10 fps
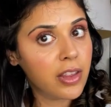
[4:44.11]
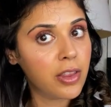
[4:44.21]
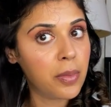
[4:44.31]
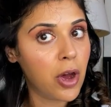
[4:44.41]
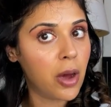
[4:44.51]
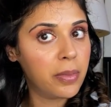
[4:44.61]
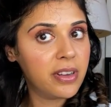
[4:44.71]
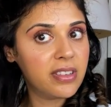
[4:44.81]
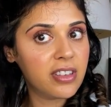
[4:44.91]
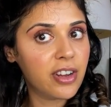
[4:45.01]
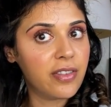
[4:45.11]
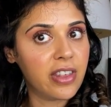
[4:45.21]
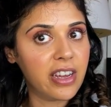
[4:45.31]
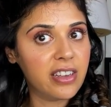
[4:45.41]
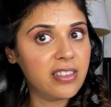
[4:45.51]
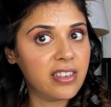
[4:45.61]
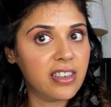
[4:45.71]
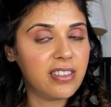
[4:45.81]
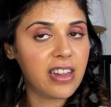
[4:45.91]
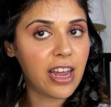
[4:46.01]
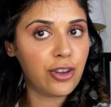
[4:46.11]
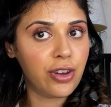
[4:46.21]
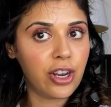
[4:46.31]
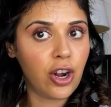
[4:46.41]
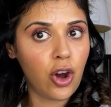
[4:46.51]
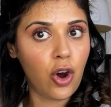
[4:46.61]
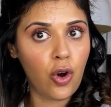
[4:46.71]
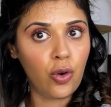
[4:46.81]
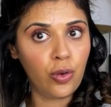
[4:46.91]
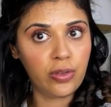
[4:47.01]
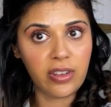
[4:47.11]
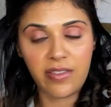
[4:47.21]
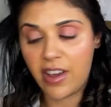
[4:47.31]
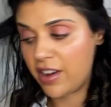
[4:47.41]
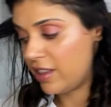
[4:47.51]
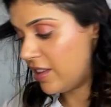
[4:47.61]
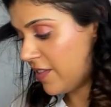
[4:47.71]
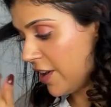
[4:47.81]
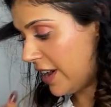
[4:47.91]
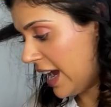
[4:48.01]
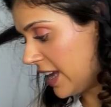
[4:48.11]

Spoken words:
The purpose of this is so that you can hold the very